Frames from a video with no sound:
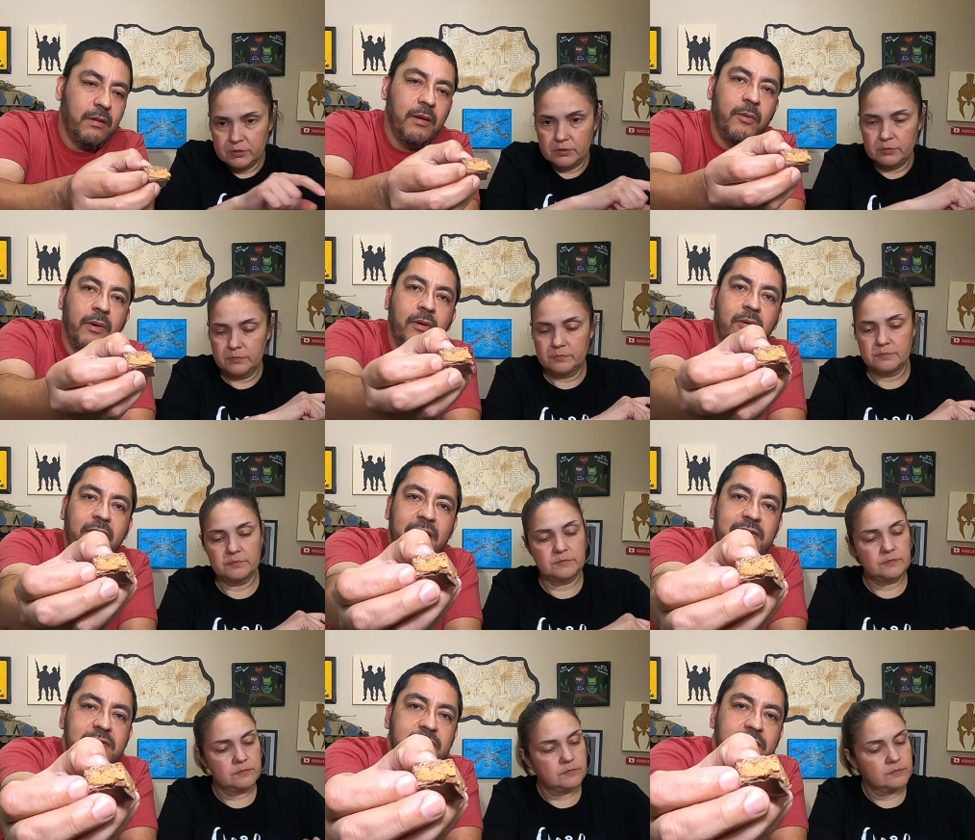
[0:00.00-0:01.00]
Speaker 1: Here we go
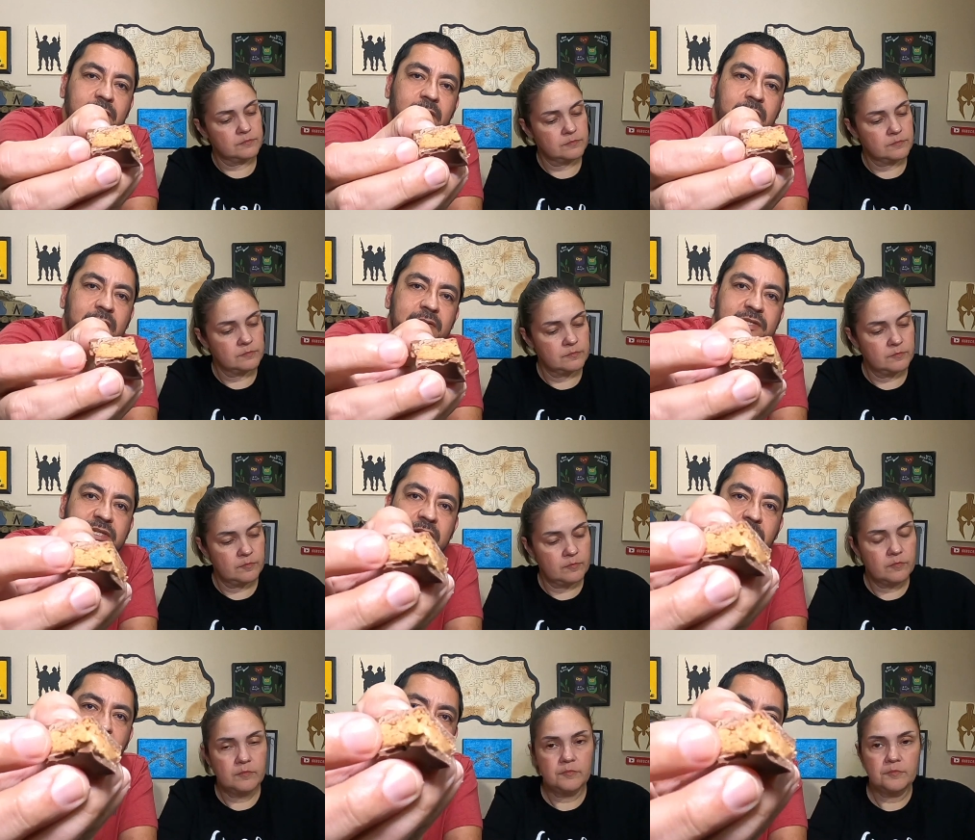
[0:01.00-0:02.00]
guys. You can see a
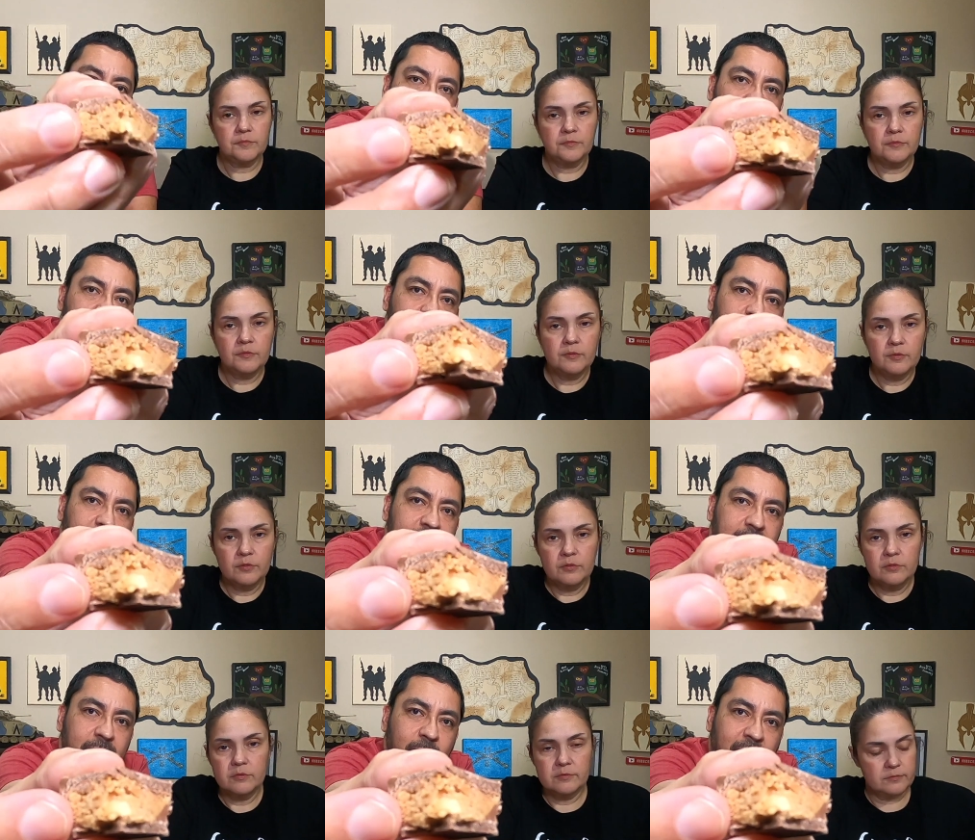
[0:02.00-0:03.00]
pretzel
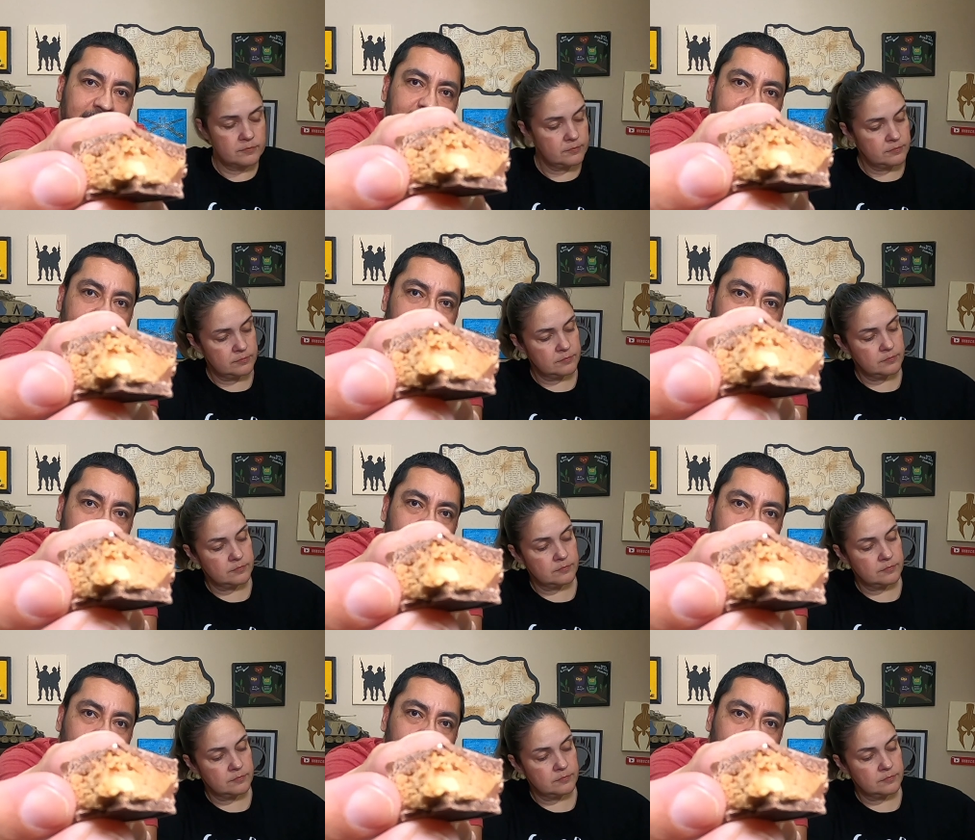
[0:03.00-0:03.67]
right right in there.